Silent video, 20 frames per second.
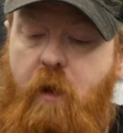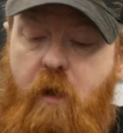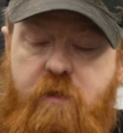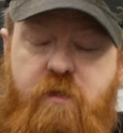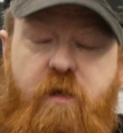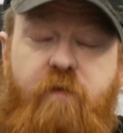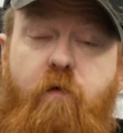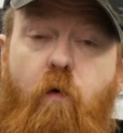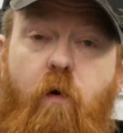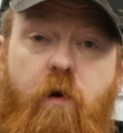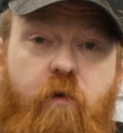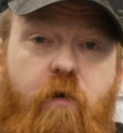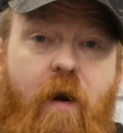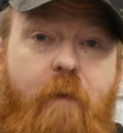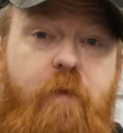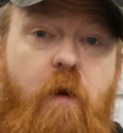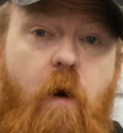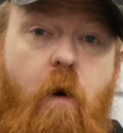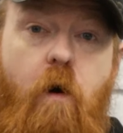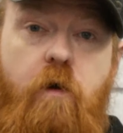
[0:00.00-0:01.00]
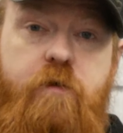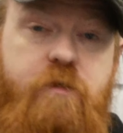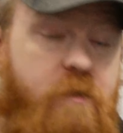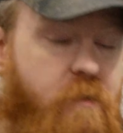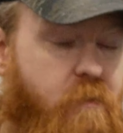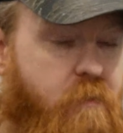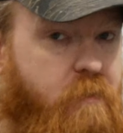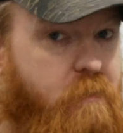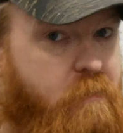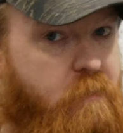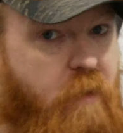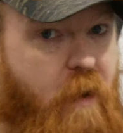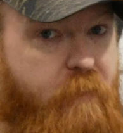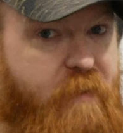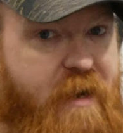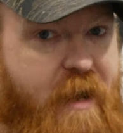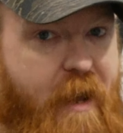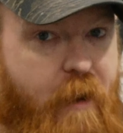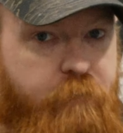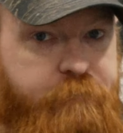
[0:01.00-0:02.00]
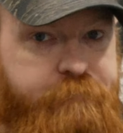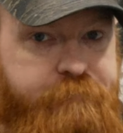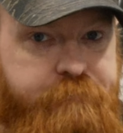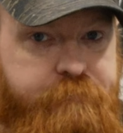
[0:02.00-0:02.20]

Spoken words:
So if you want to grab yours, grab it now.